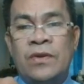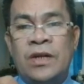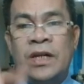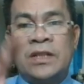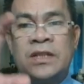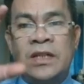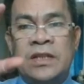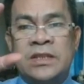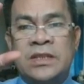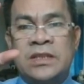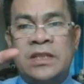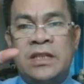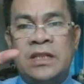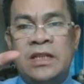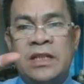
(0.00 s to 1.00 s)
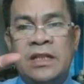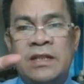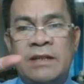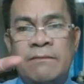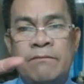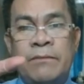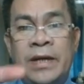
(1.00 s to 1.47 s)
It is the
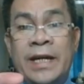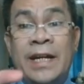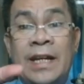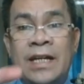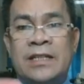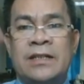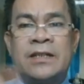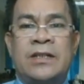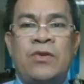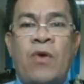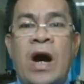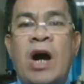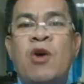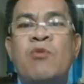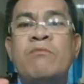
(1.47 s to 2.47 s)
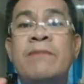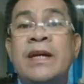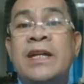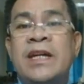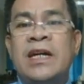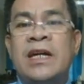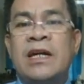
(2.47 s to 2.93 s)
big letter Q. How
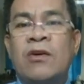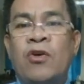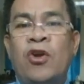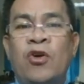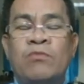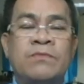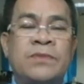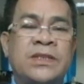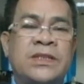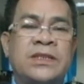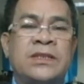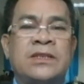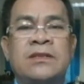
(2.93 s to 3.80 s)
many coulombs?